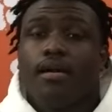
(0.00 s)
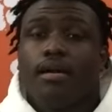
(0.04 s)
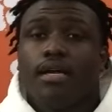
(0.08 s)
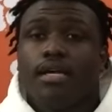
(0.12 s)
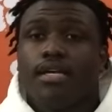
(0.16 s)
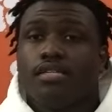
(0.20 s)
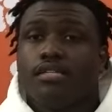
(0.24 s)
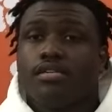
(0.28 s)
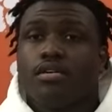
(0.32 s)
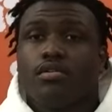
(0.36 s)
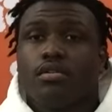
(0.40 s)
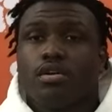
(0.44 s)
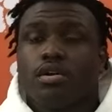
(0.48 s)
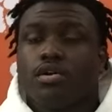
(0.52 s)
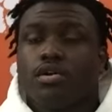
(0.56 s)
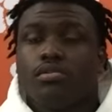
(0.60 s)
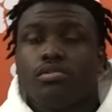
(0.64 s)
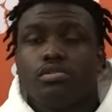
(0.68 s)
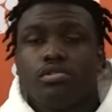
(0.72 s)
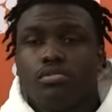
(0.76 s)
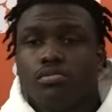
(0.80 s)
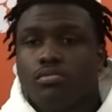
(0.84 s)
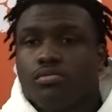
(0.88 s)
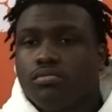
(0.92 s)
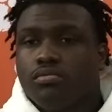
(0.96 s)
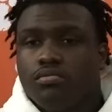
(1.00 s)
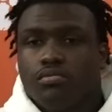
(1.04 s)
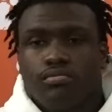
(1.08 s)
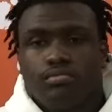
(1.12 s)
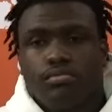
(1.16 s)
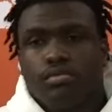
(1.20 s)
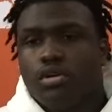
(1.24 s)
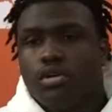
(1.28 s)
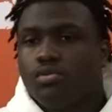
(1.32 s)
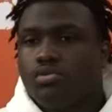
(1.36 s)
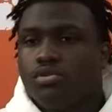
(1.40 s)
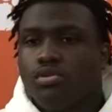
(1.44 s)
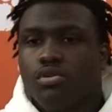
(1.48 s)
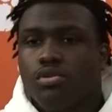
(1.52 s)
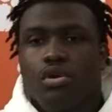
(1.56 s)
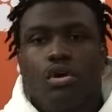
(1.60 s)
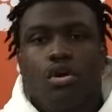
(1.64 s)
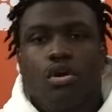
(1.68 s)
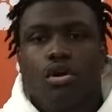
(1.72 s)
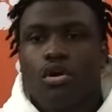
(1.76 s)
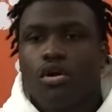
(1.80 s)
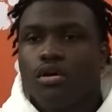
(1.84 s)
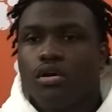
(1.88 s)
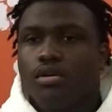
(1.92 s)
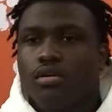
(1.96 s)
He's gonna coach you
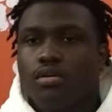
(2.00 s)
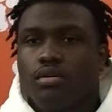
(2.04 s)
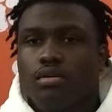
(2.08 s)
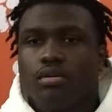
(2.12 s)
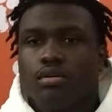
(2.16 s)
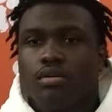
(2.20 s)
hard.